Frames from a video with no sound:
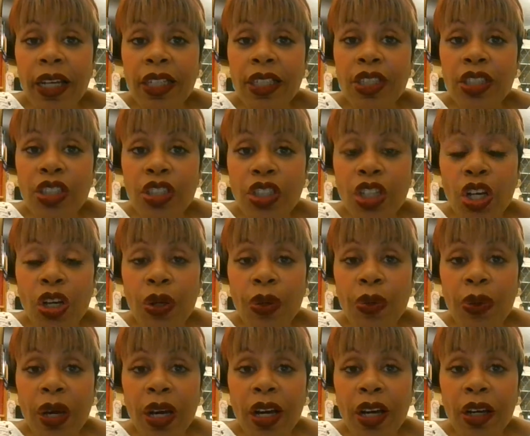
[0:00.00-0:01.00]

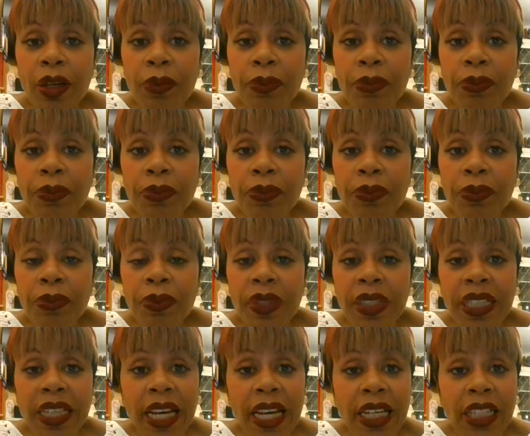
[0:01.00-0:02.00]
So, um,
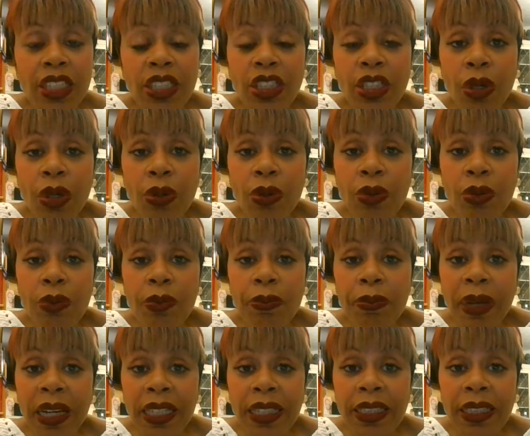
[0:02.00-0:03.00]
Yes, yeah, so
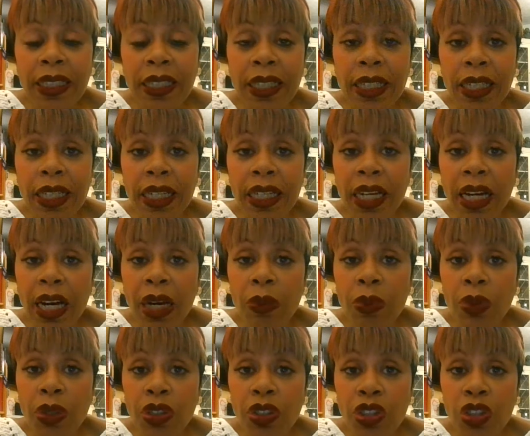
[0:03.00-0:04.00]
basically, I
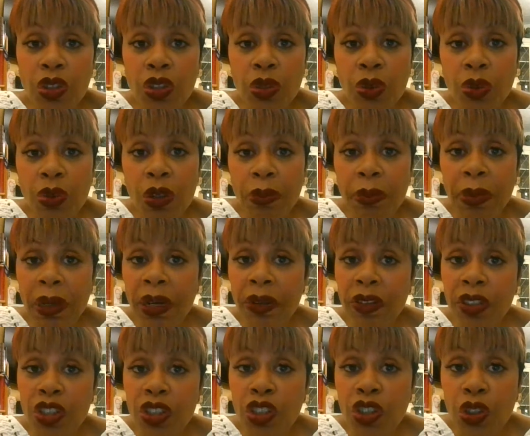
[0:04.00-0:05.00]
wanted to talk about
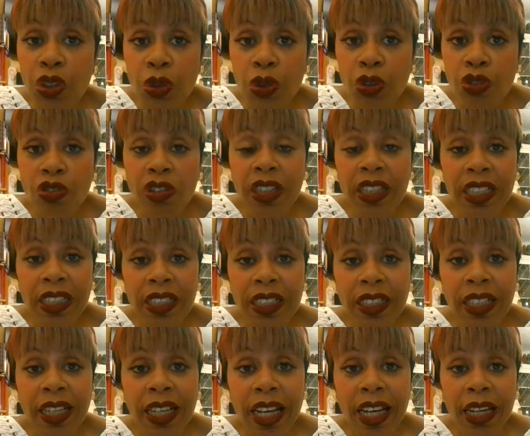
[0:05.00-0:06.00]
this news release
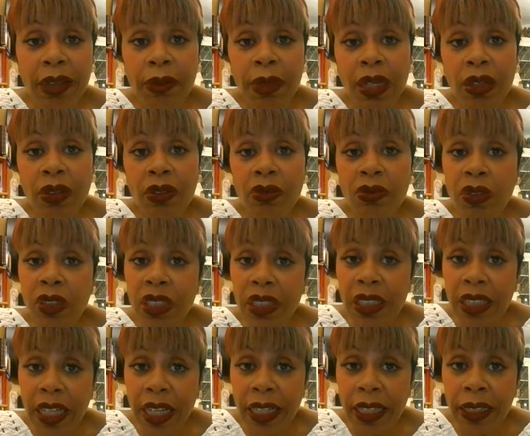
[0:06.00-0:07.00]
that came out
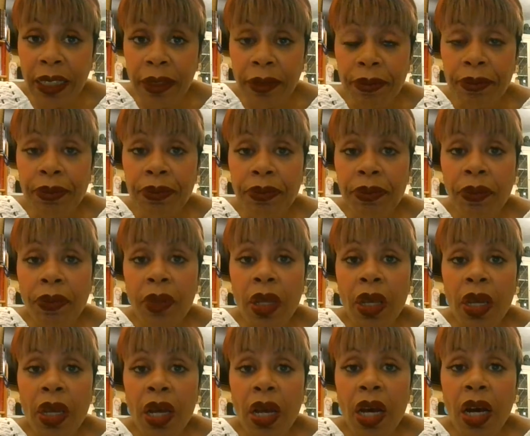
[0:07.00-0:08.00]
today
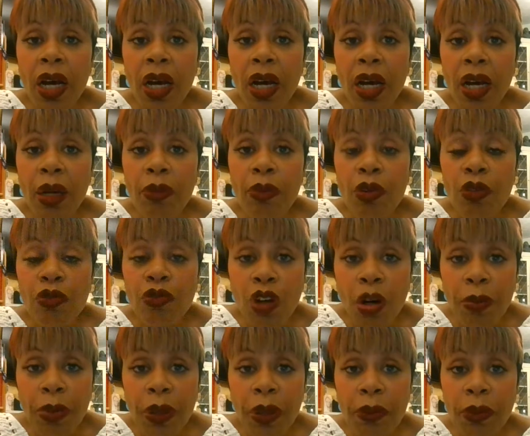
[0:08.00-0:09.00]
um,
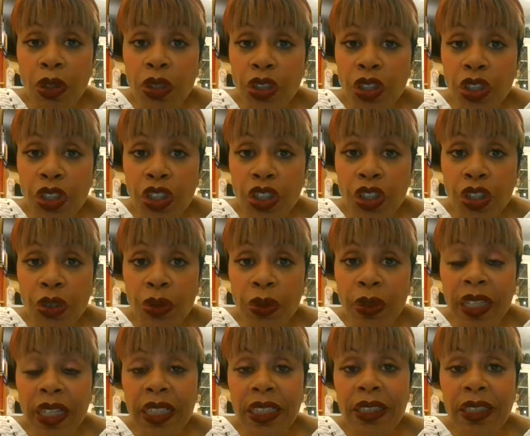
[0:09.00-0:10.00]
Robert Montague,
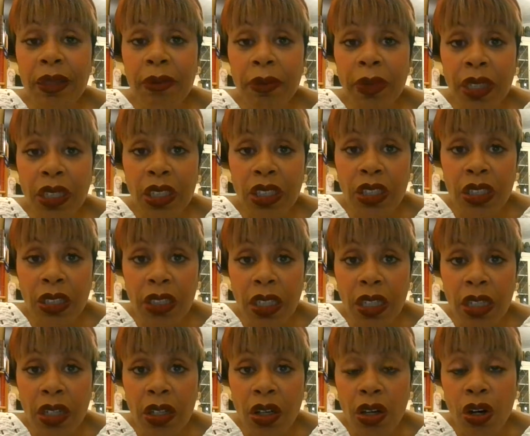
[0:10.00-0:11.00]
he's the
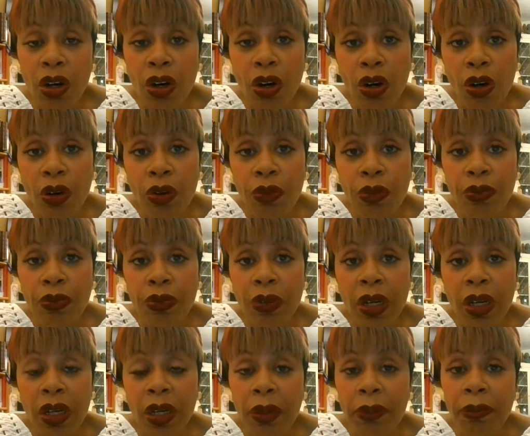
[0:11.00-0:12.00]
Minister of
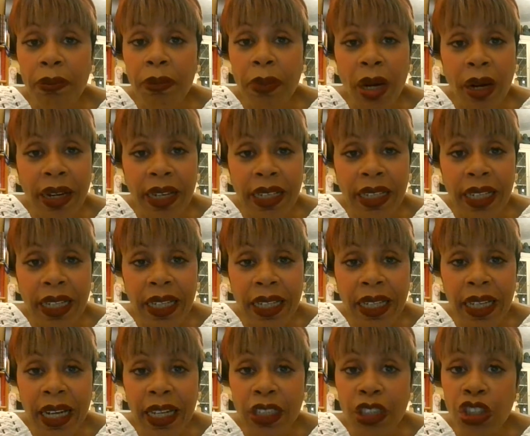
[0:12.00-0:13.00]

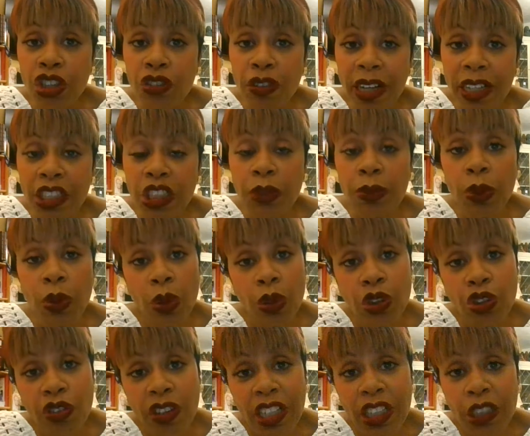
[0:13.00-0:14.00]
Mining and Transport, or
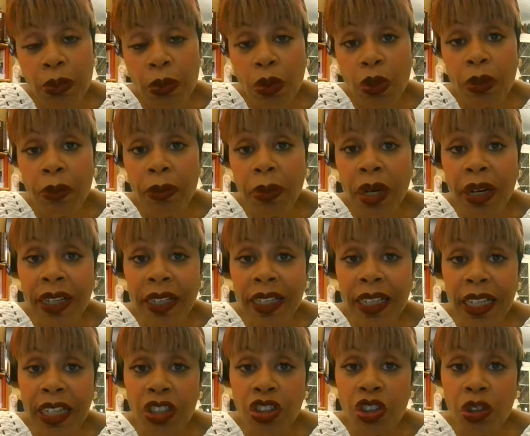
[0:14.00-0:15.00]
Transport and
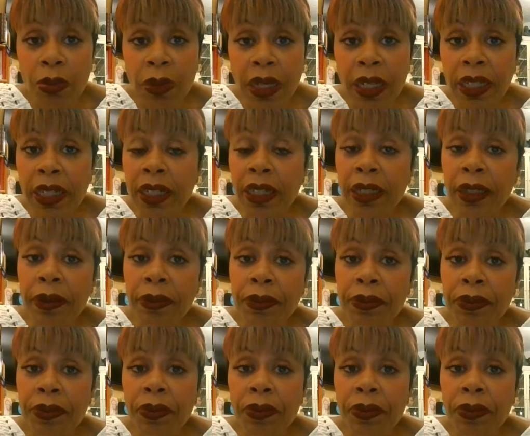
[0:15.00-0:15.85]
Mining in Jamaica,